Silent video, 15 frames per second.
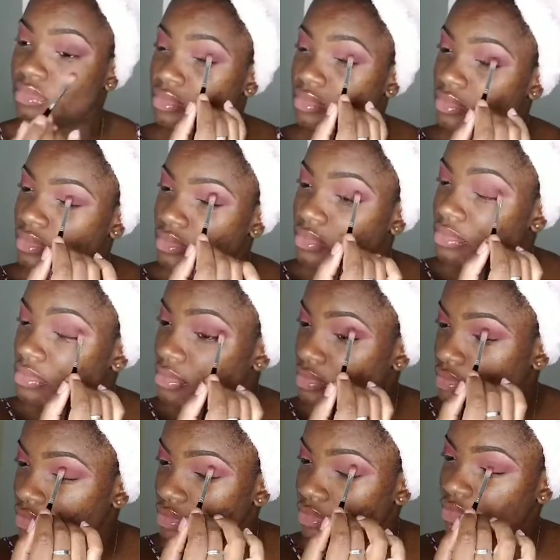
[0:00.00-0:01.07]
and complete
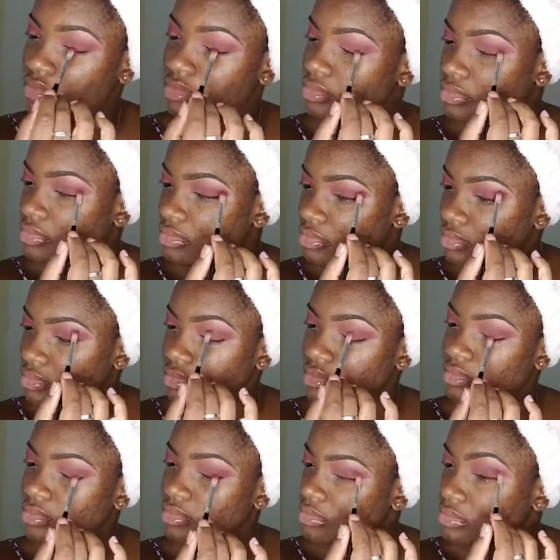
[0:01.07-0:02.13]
the other eye, and
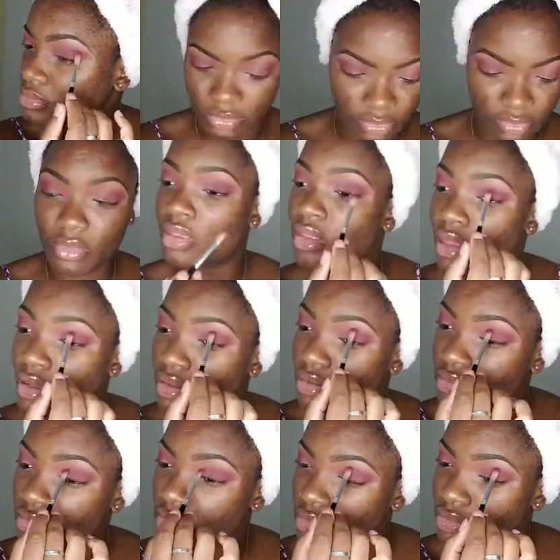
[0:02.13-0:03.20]
then come back
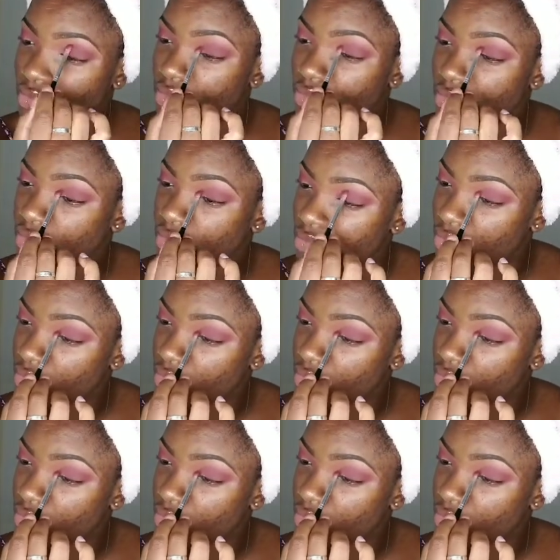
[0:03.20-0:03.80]
and do